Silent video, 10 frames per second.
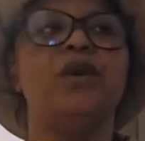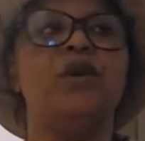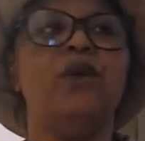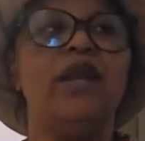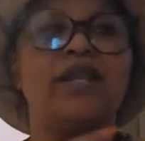
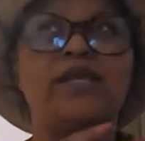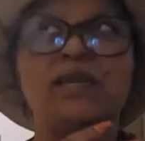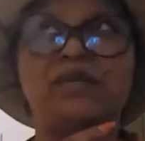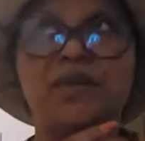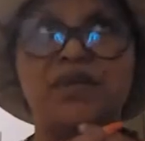while I
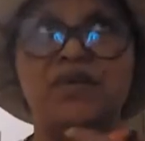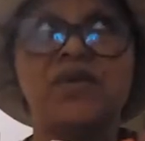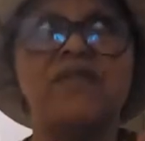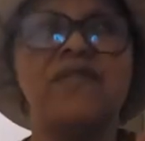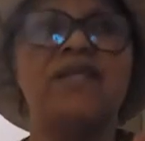keep
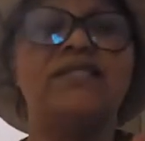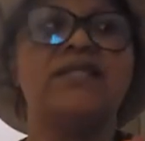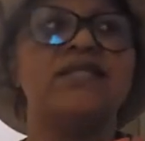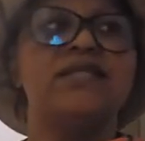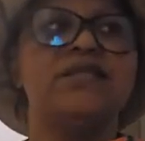hearing that
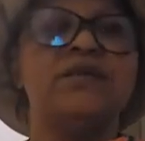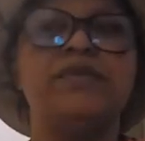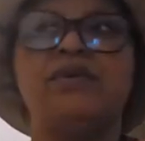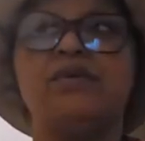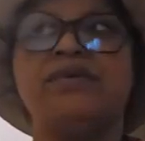there's
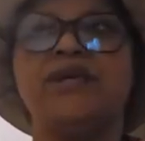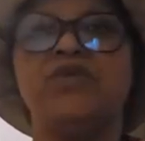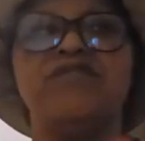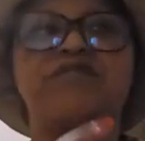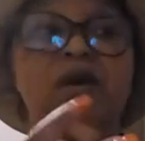people that
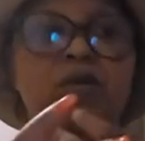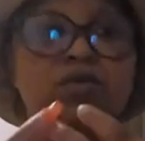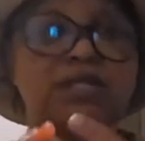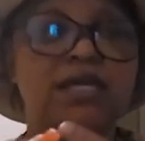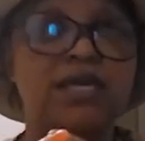were
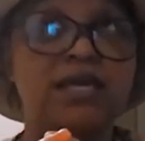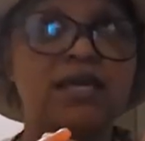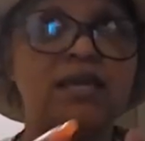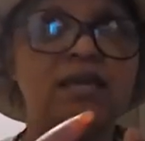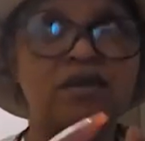found
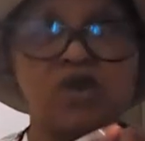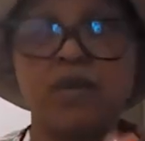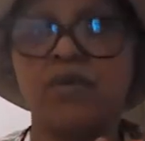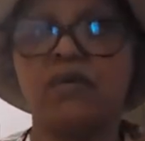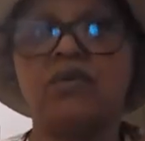in the
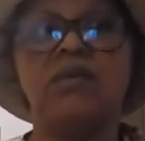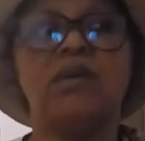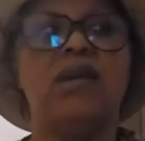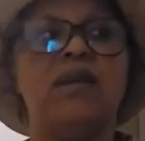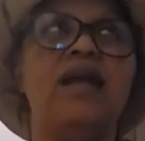rubble.
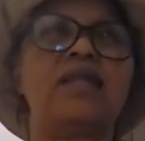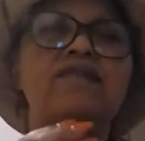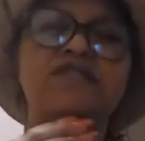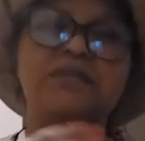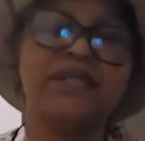I
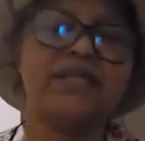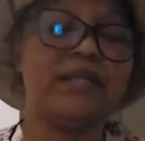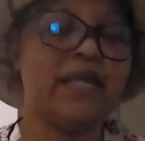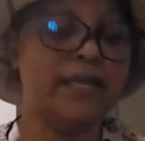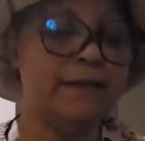lived in
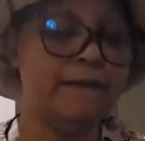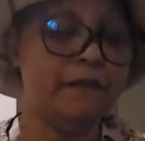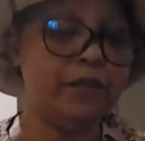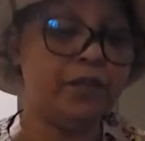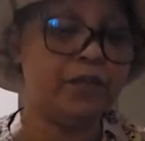Mandalay
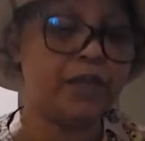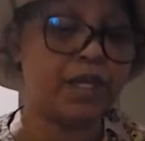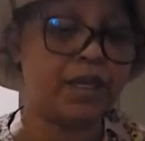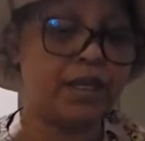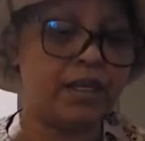
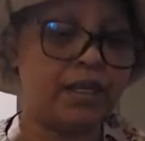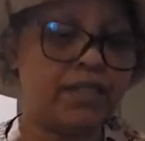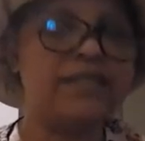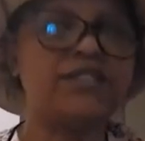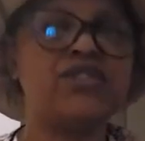
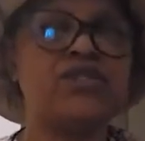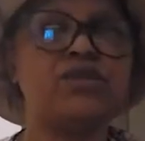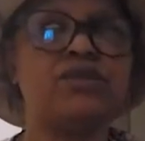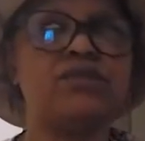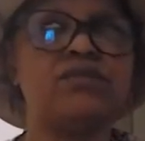in a
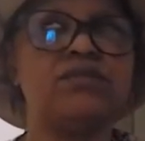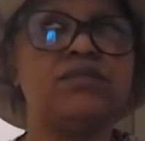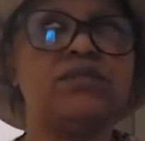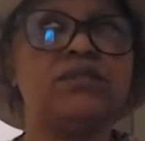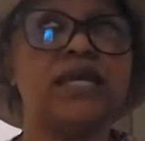
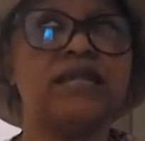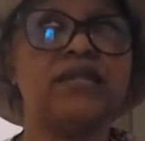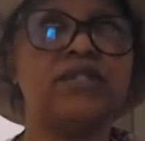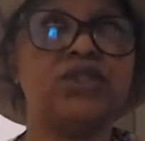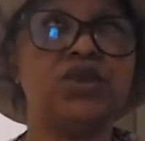
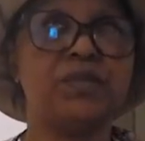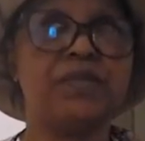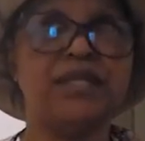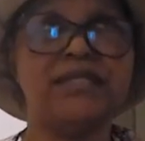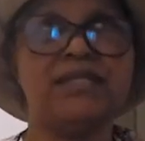10-story
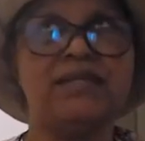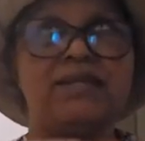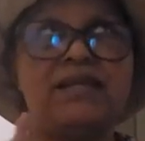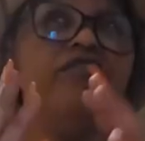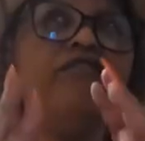building.
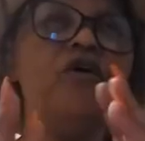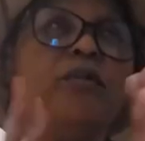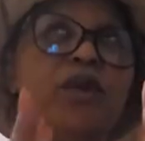The 4